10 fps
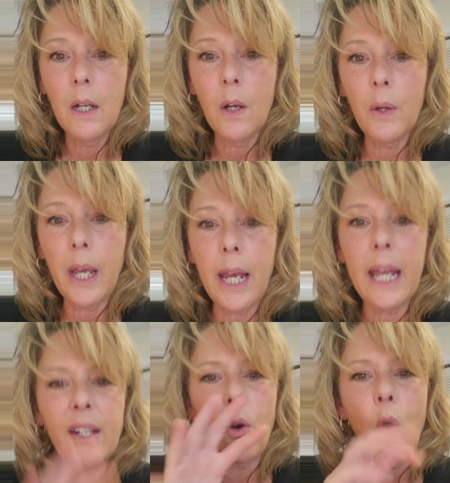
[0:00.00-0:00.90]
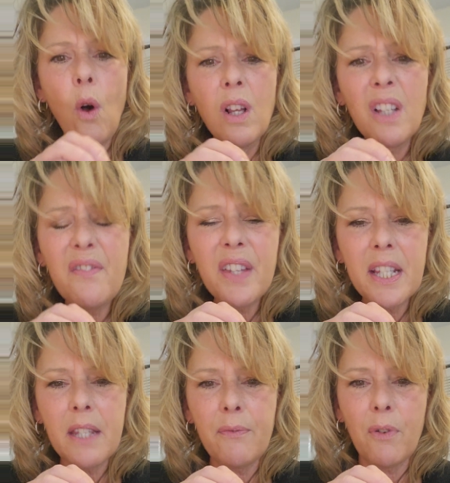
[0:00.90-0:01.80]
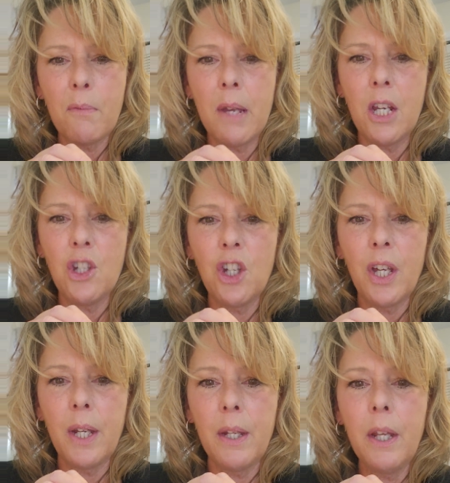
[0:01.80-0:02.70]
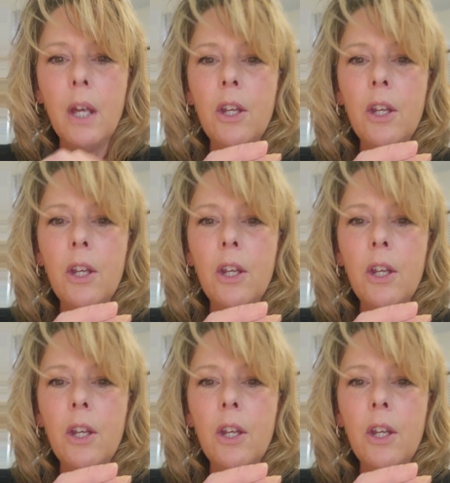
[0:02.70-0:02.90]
Okay, and all of this information